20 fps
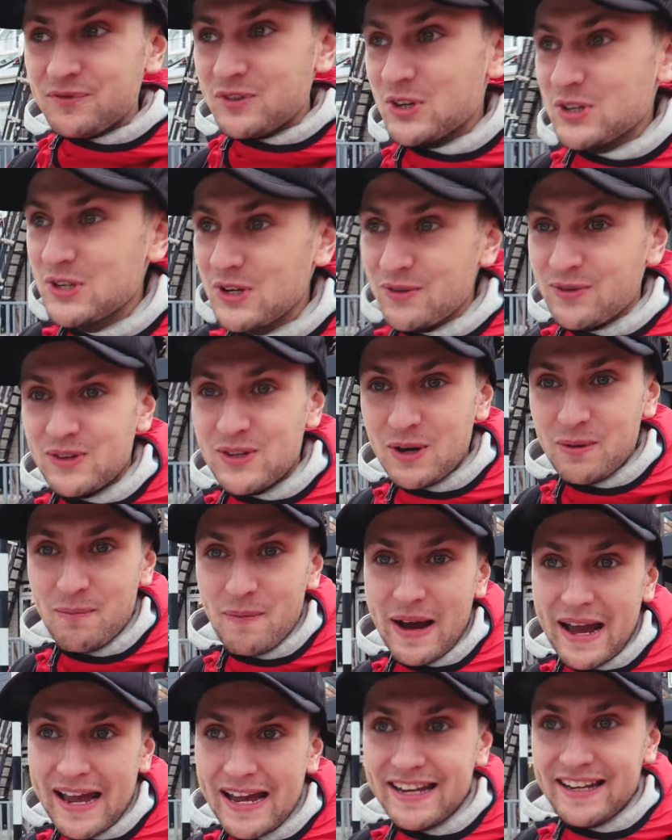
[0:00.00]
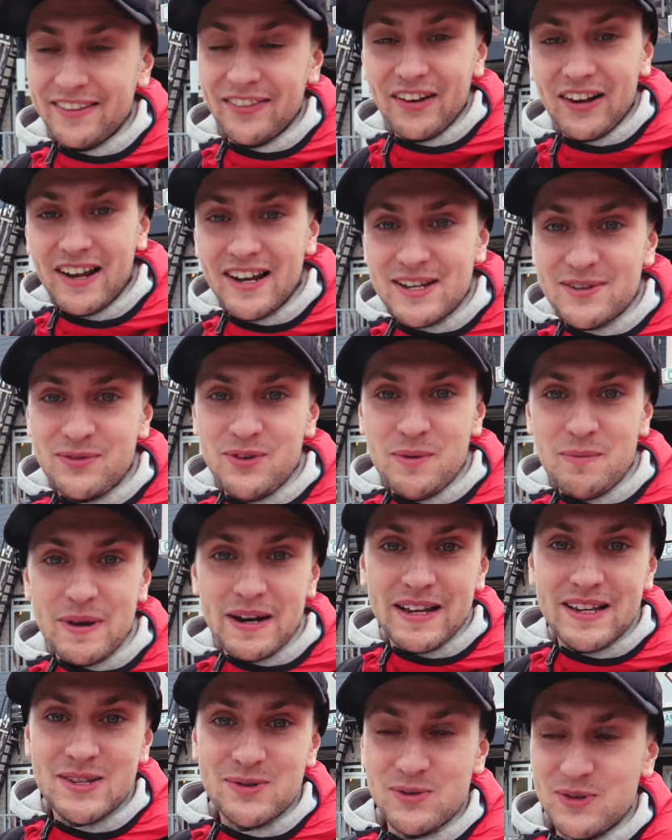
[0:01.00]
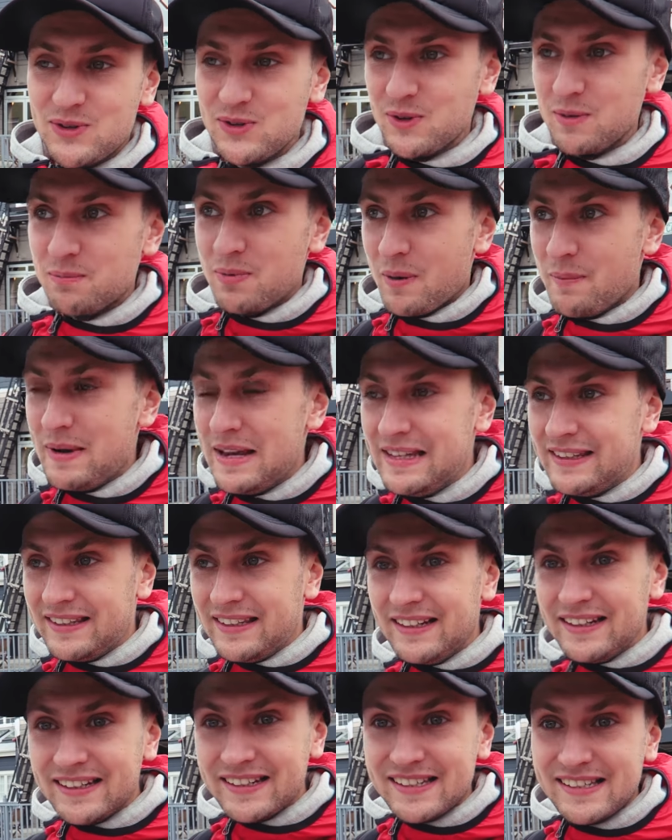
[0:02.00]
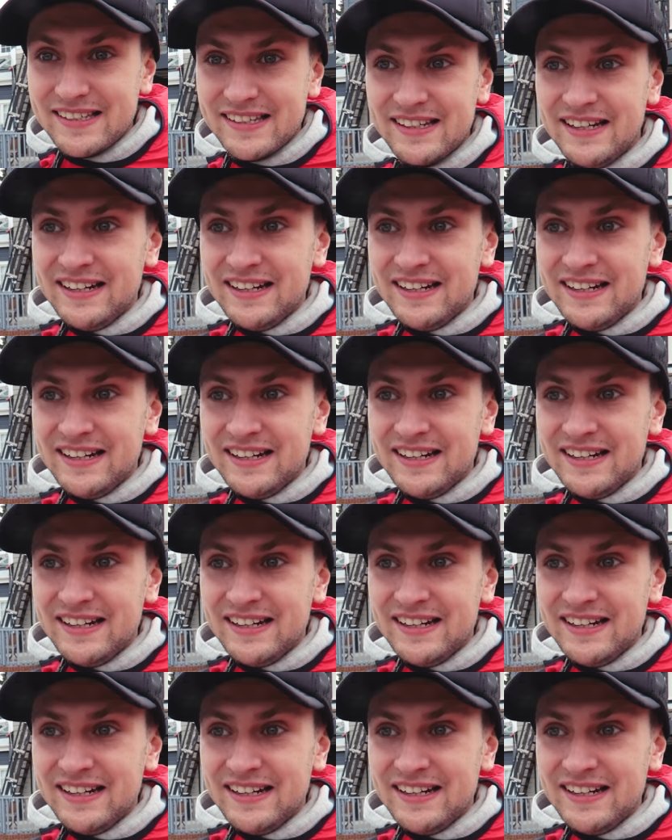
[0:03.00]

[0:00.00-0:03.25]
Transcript: just off the top of my head, in the last few minutes we saw Prometheus,